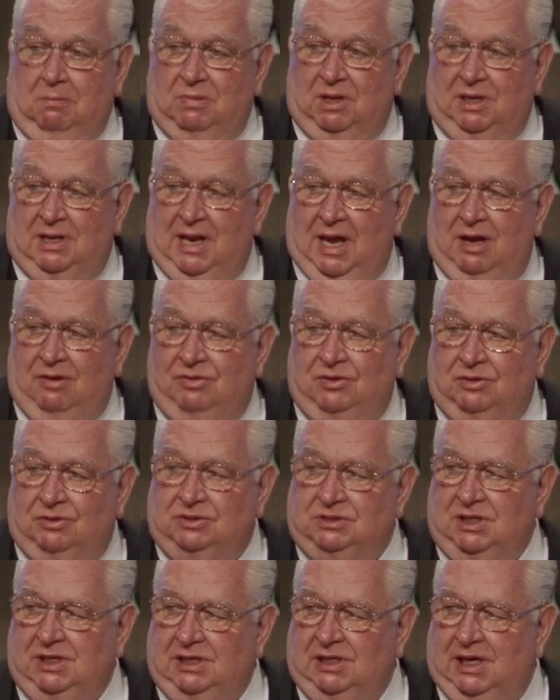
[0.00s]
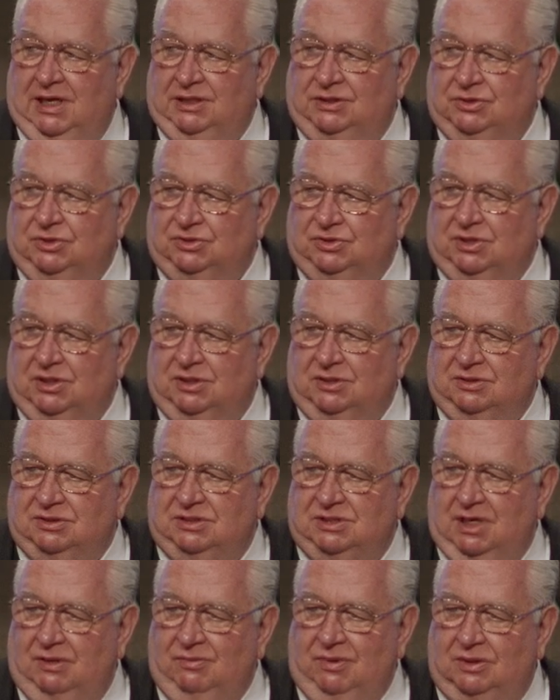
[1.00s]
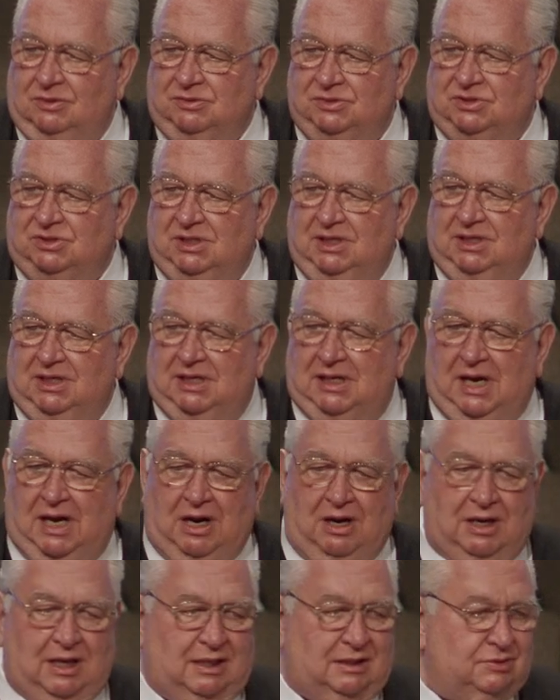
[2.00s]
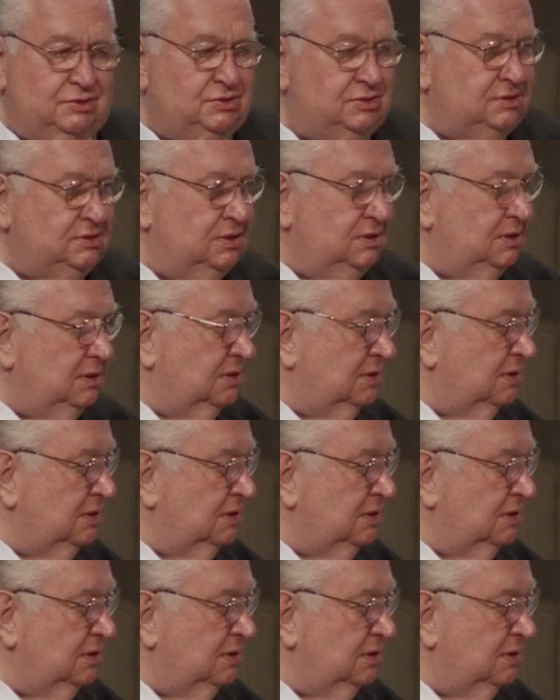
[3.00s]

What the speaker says: But now they're teenagers and they're saying, "We don't see it in our house.